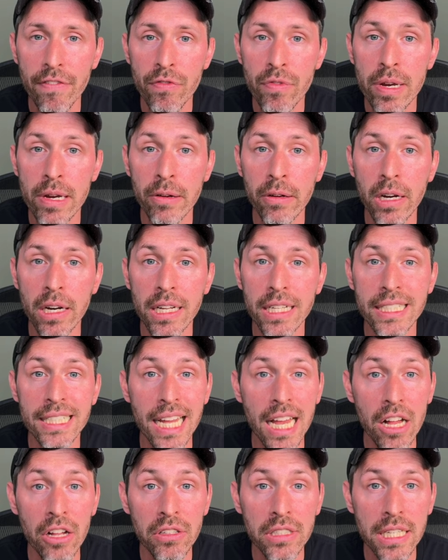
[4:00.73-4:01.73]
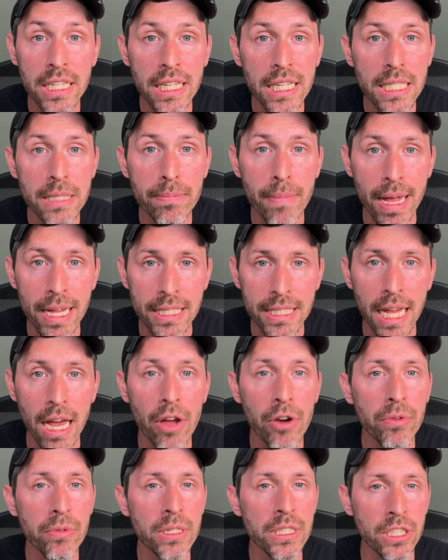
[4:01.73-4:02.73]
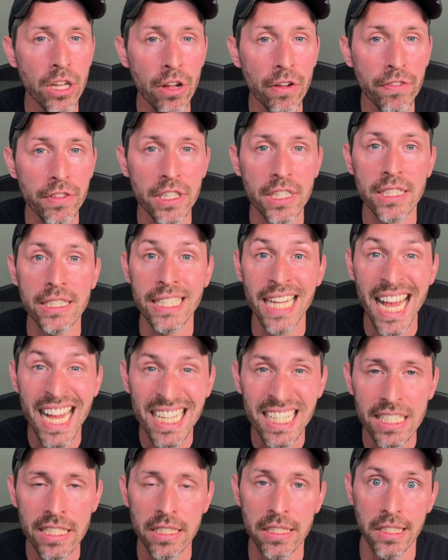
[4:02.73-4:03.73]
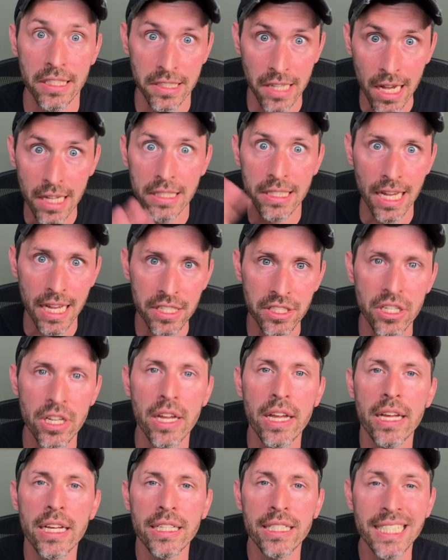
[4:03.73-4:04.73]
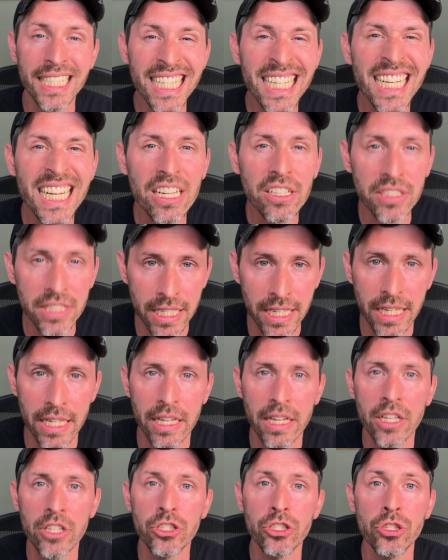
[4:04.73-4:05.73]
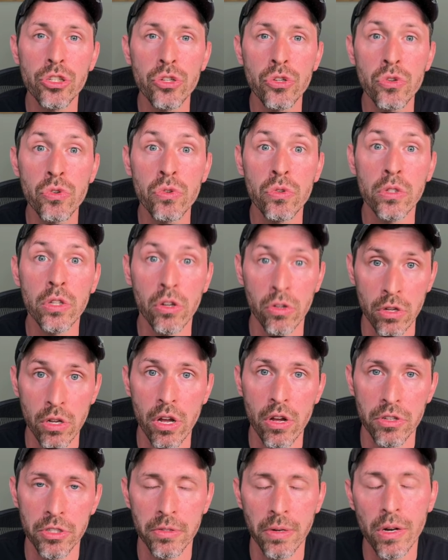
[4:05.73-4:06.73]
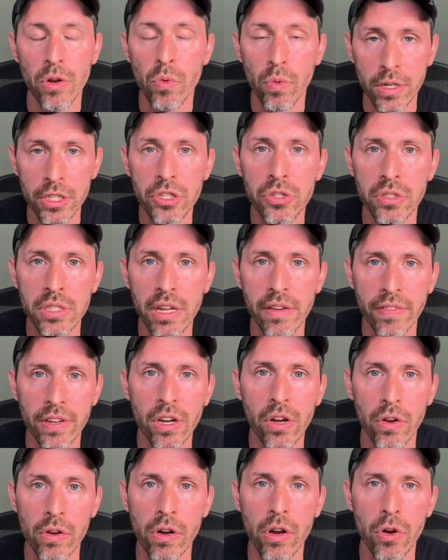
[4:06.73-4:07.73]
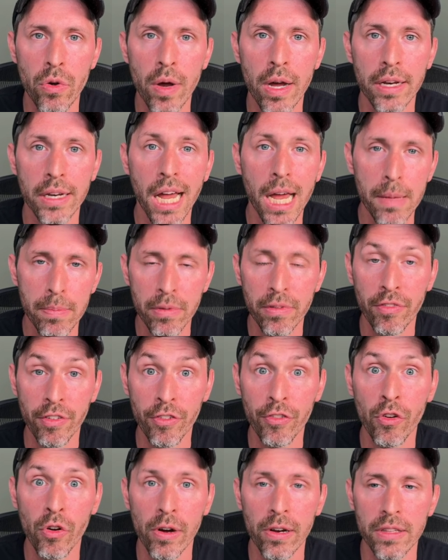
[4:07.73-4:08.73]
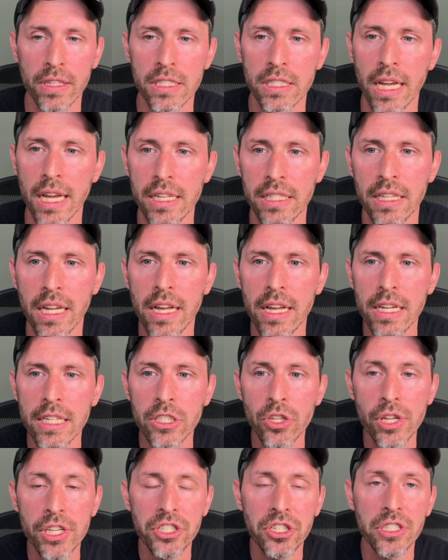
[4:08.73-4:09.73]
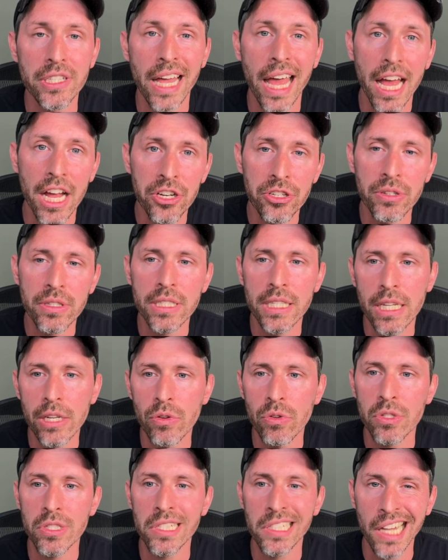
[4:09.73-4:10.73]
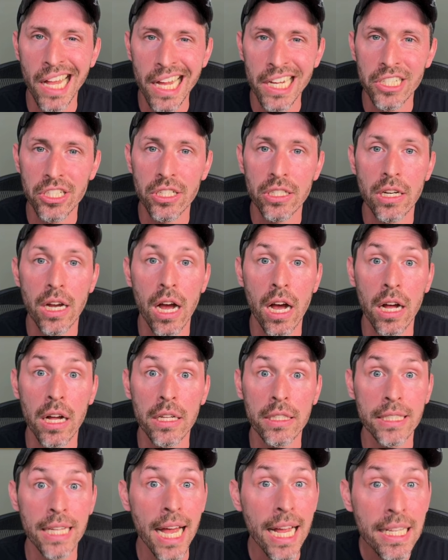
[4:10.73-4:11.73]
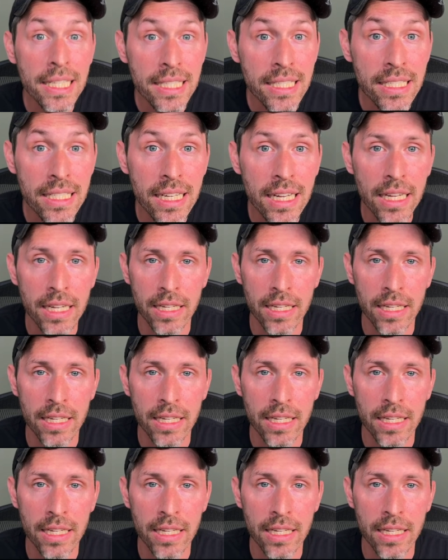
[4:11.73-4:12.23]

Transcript: we are going to tell dnsmasq how to resolve the test, the dot test, TLD, to localhost, right? 127001, IPv4 in this case. So that's just address equals slash uh, test.